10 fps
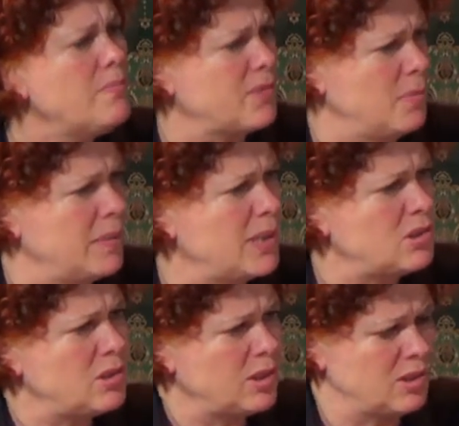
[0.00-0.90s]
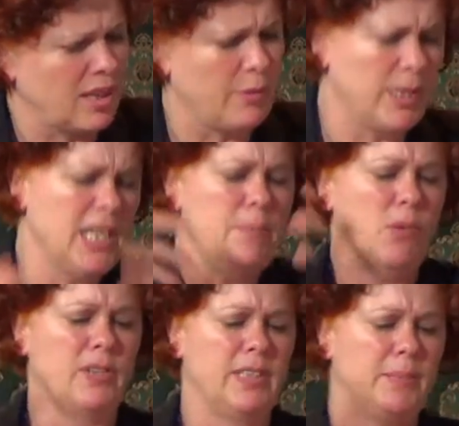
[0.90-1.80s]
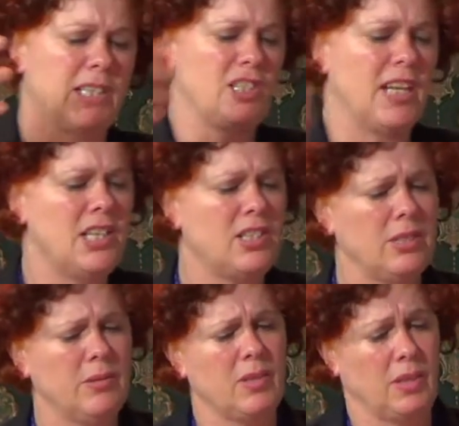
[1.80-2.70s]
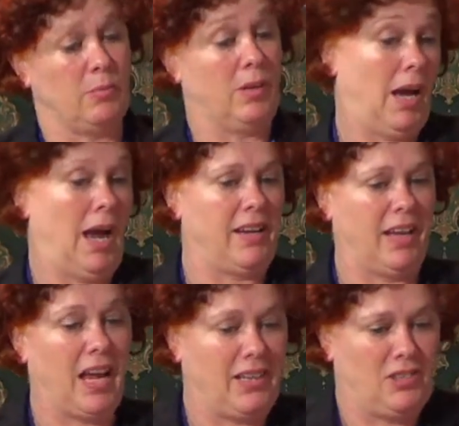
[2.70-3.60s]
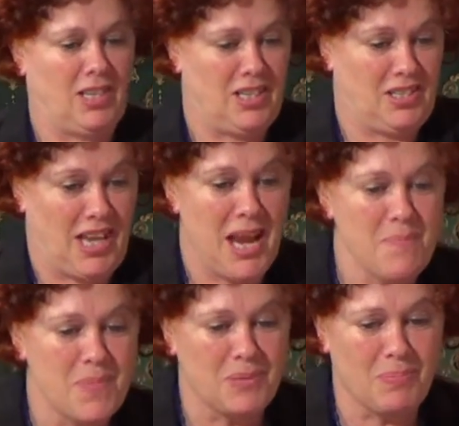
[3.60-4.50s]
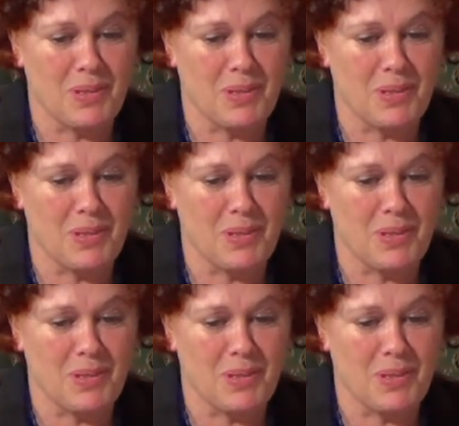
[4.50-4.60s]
from? Because you say we need more imagination. I can say the same, but